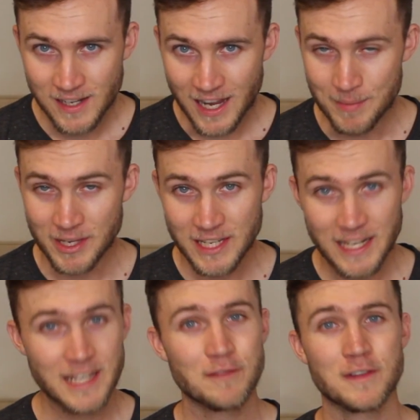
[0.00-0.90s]
I'm a
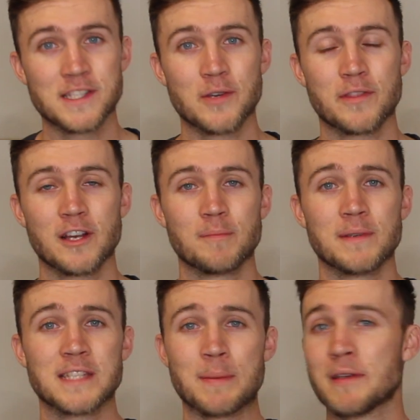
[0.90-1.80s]
Canadian
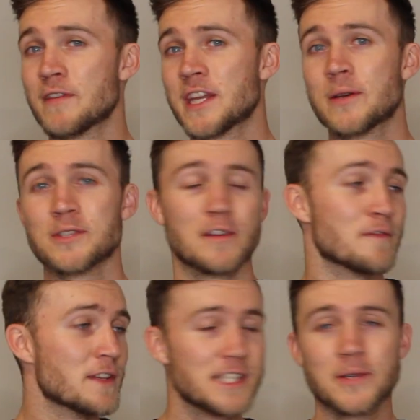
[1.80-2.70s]
physiotherapist. I make videos on
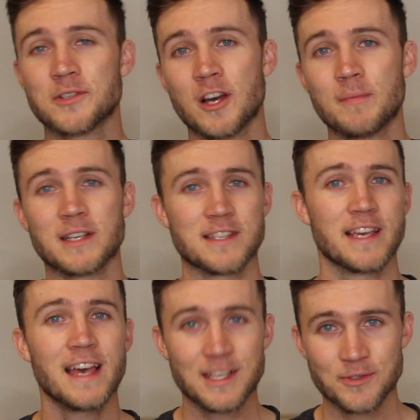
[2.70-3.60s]
physio topics
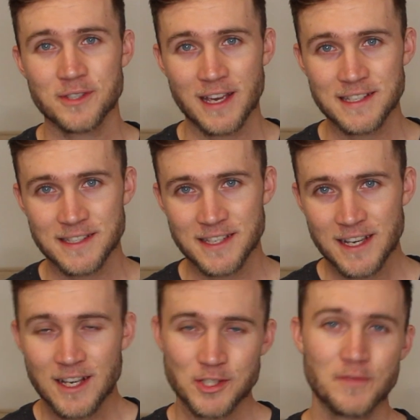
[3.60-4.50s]
like exercises,
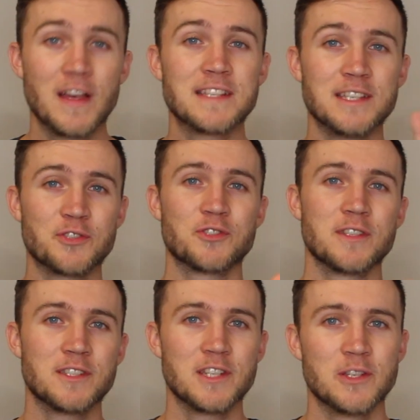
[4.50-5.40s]
so if that's
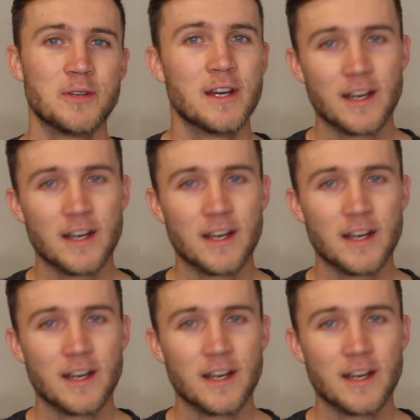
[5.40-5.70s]
interesting to you,